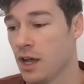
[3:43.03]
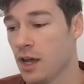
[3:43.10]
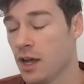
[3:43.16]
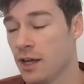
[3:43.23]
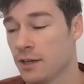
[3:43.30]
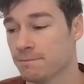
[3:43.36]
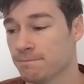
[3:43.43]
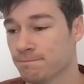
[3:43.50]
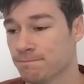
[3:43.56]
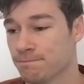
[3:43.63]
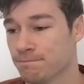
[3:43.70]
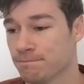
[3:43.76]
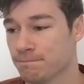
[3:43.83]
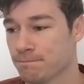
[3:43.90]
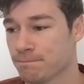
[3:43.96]

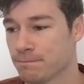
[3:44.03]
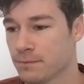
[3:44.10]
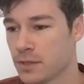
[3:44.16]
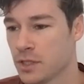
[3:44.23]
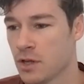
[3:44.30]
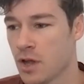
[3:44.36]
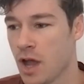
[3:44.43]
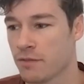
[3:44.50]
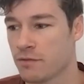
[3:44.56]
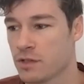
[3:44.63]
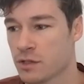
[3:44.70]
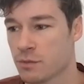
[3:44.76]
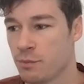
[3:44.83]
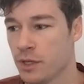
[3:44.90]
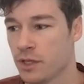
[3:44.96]
You know, I've
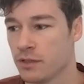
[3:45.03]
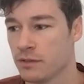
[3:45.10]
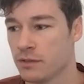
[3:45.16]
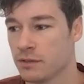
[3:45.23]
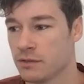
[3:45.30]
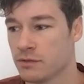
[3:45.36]
just been